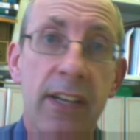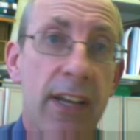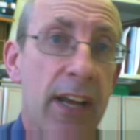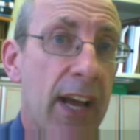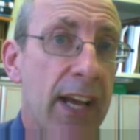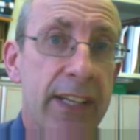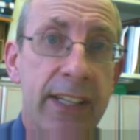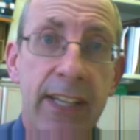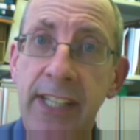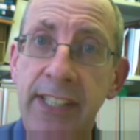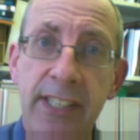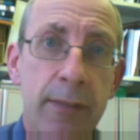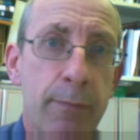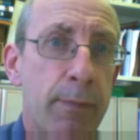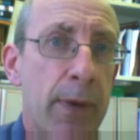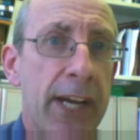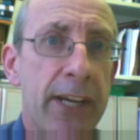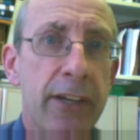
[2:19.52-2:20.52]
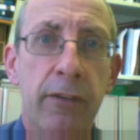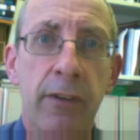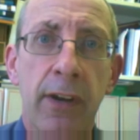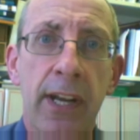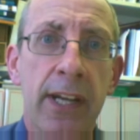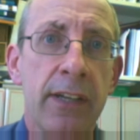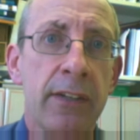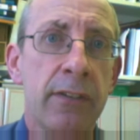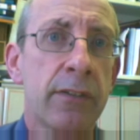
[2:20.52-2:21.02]
against a
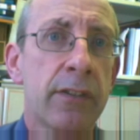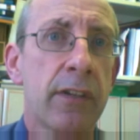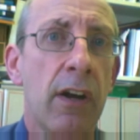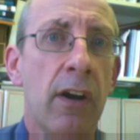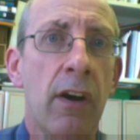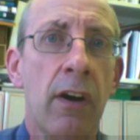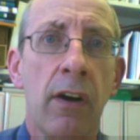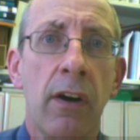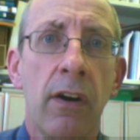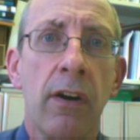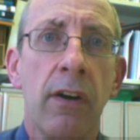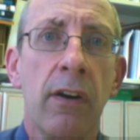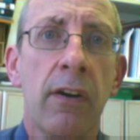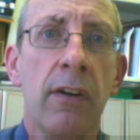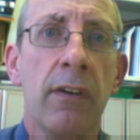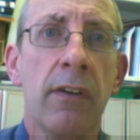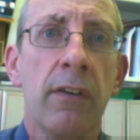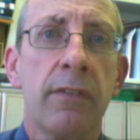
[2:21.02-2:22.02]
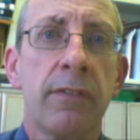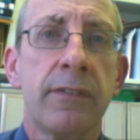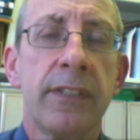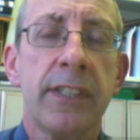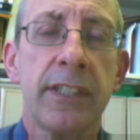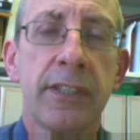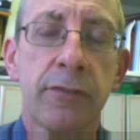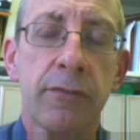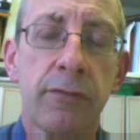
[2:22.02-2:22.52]
background of
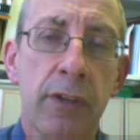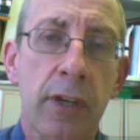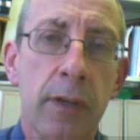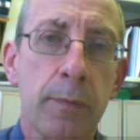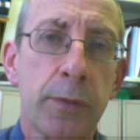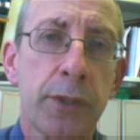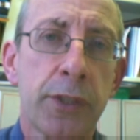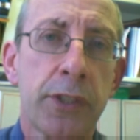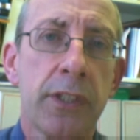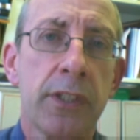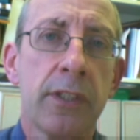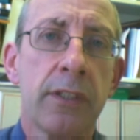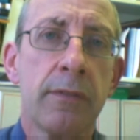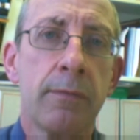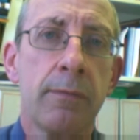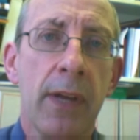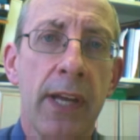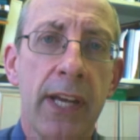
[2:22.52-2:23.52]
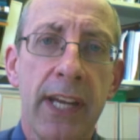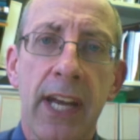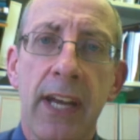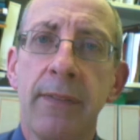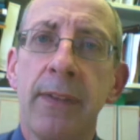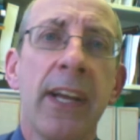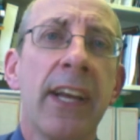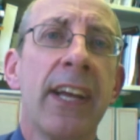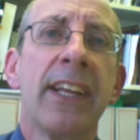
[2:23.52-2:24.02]
disruption, mayhem,
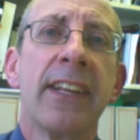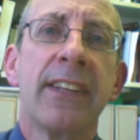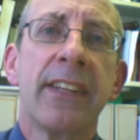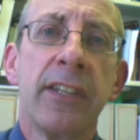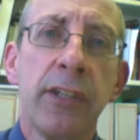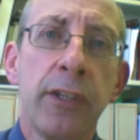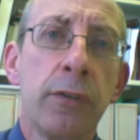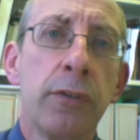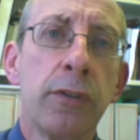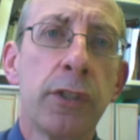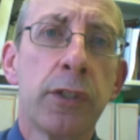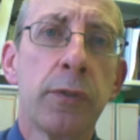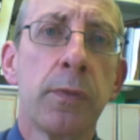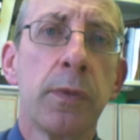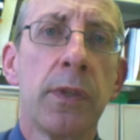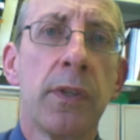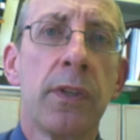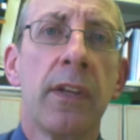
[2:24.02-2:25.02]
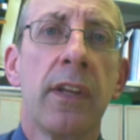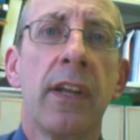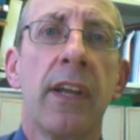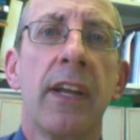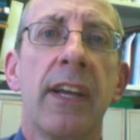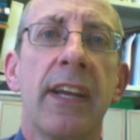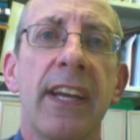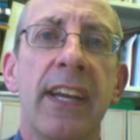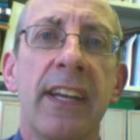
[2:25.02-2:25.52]
the usual
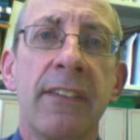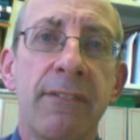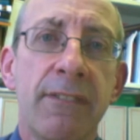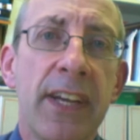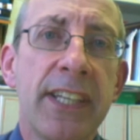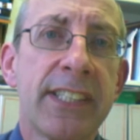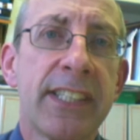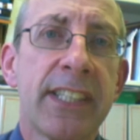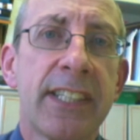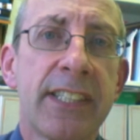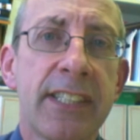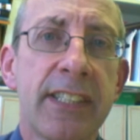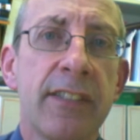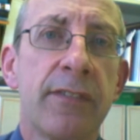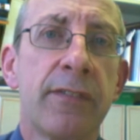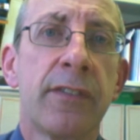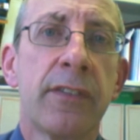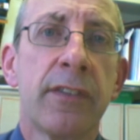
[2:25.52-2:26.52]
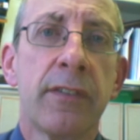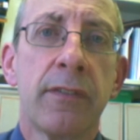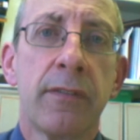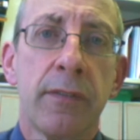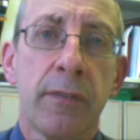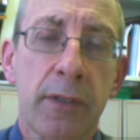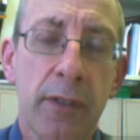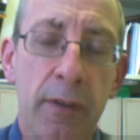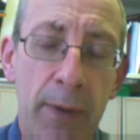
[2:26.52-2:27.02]
investigative
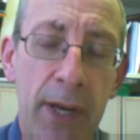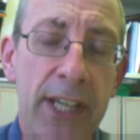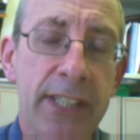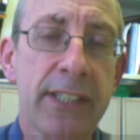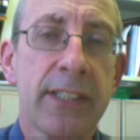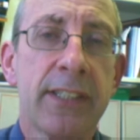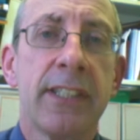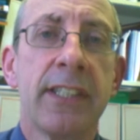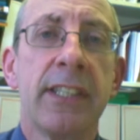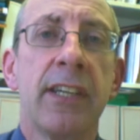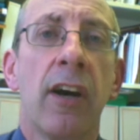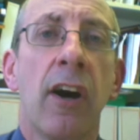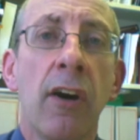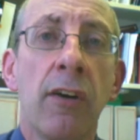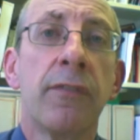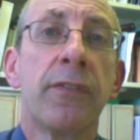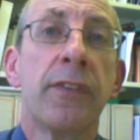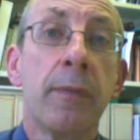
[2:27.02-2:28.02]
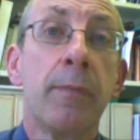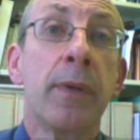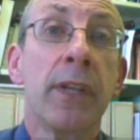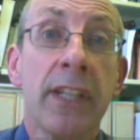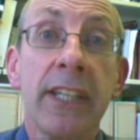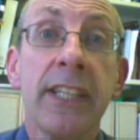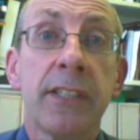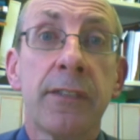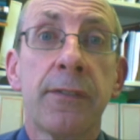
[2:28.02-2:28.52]
capacity of the
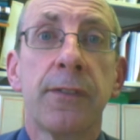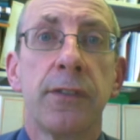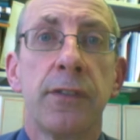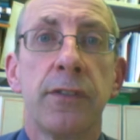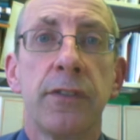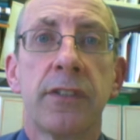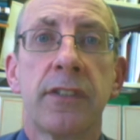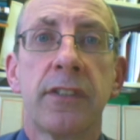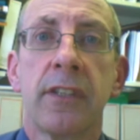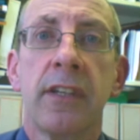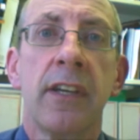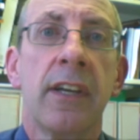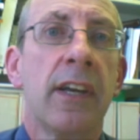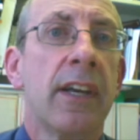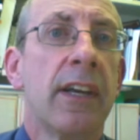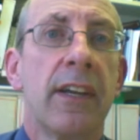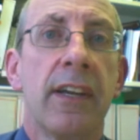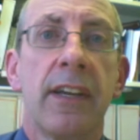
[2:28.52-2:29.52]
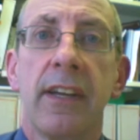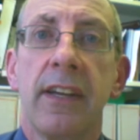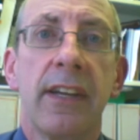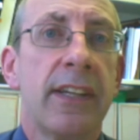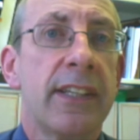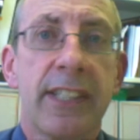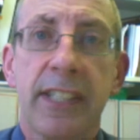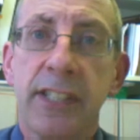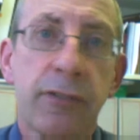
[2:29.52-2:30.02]
police force
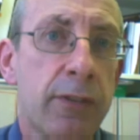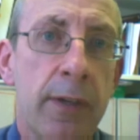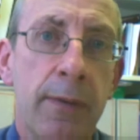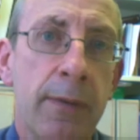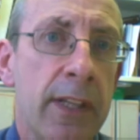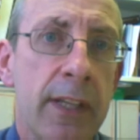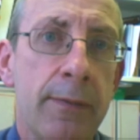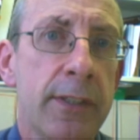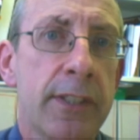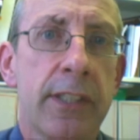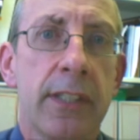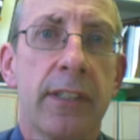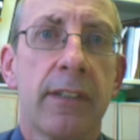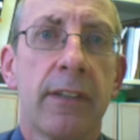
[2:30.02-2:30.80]
is extremely limited.